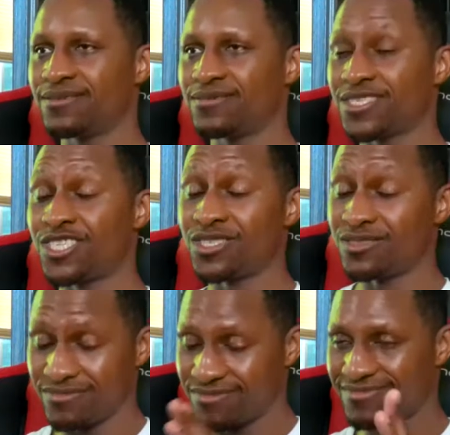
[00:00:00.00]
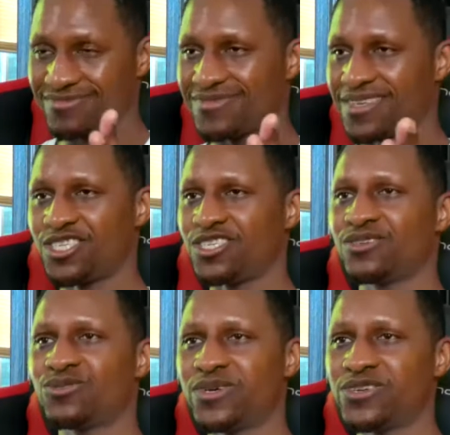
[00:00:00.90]
She's a
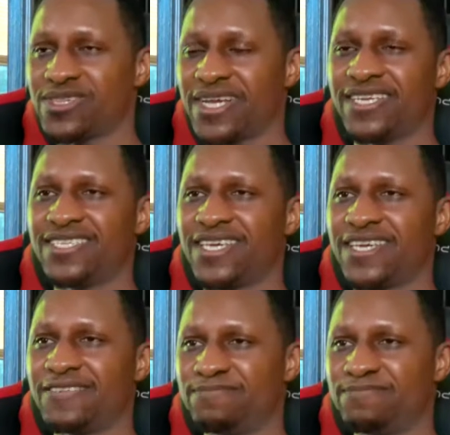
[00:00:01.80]
quitter, like I said.